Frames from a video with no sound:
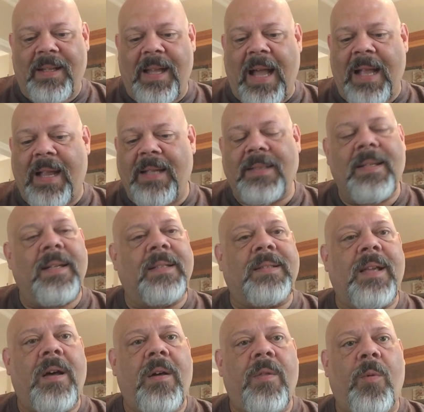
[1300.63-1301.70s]
I guess, and it's
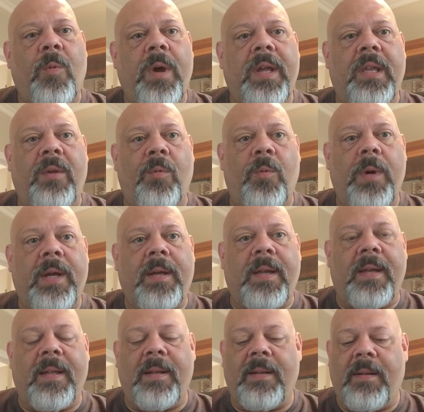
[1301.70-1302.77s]
all the way you wick
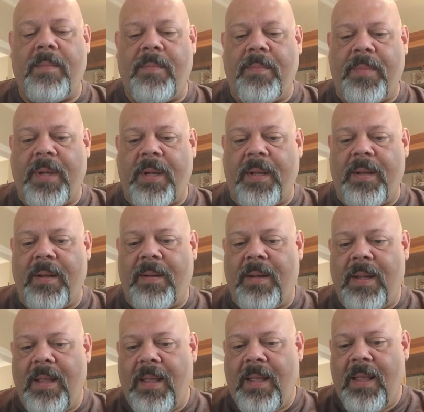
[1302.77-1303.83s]
it, but
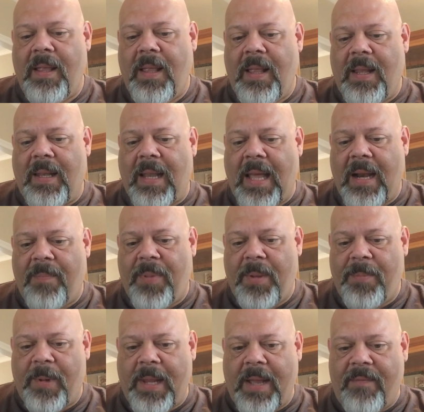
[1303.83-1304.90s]
a lot of
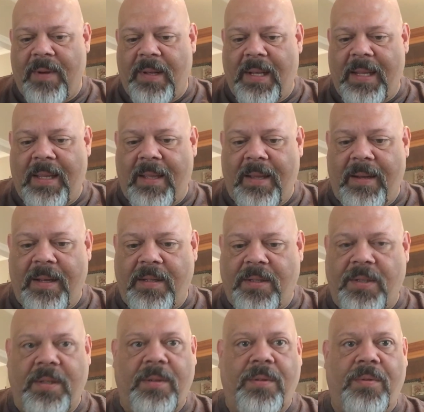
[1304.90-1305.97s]
people having leaking
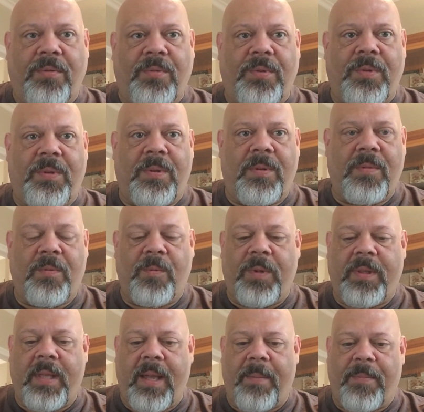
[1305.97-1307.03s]
issues
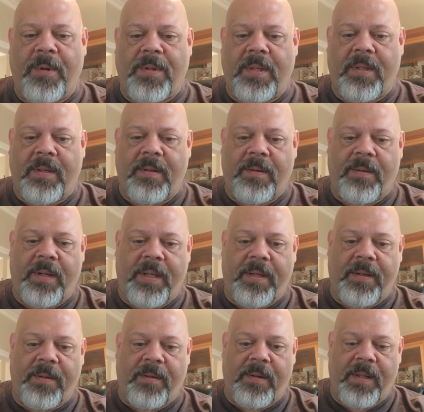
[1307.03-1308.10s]
with that particular
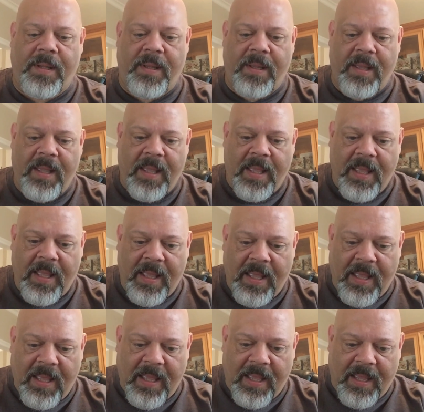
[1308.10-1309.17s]
deal.
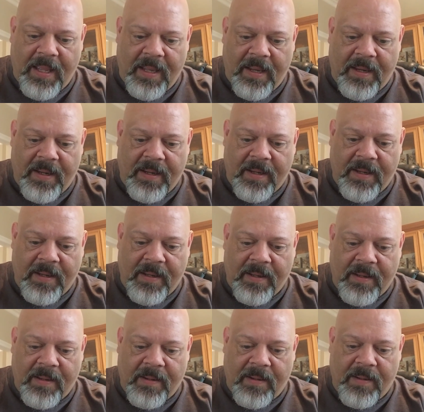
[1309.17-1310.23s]

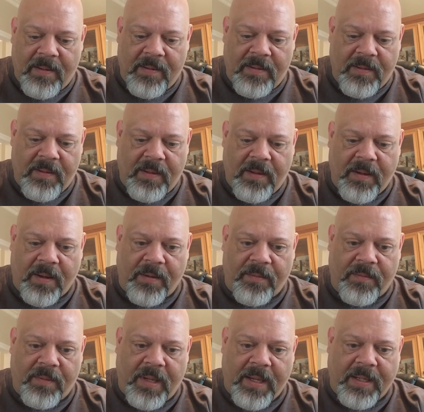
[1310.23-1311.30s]
And, you know,
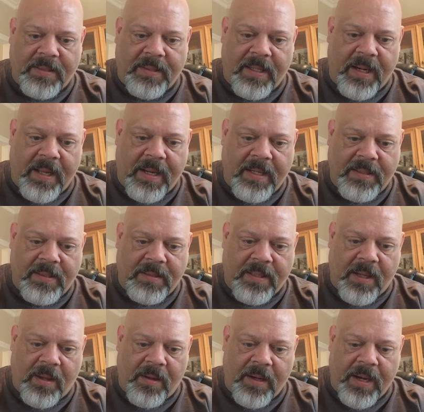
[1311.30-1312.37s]
like I said, I guess it's
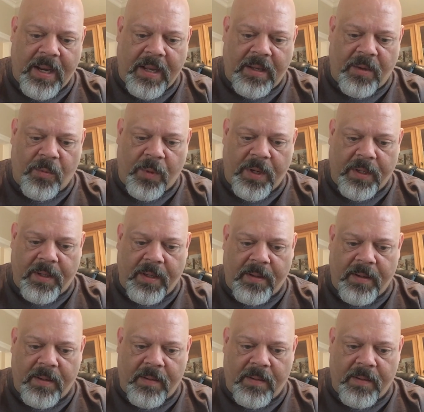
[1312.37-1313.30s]
all in how you wick it.